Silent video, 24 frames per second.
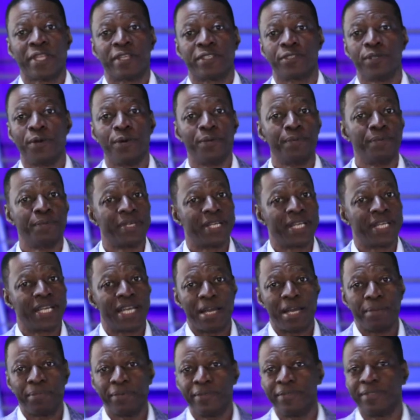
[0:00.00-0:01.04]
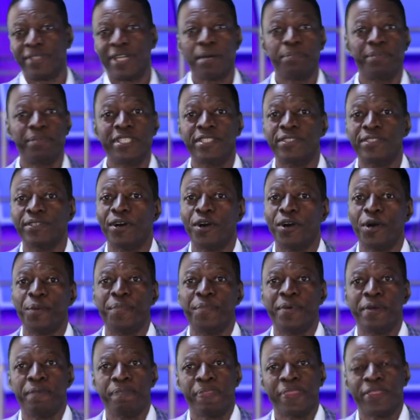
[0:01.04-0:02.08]
So I'm going to wrap this
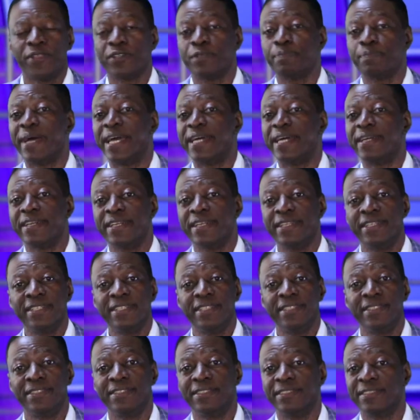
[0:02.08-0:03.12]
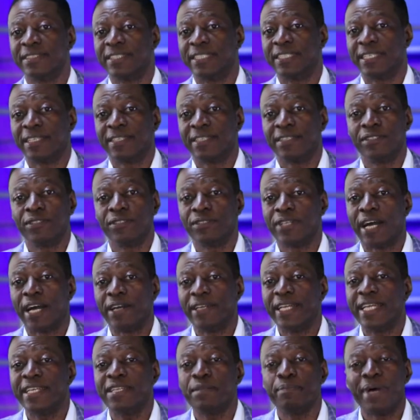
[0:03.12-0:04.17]
up just by reading.
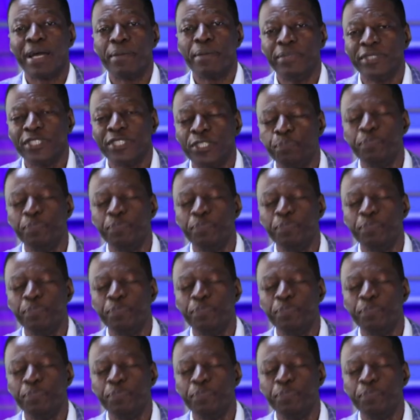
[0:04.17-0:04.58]
I'll let the Bible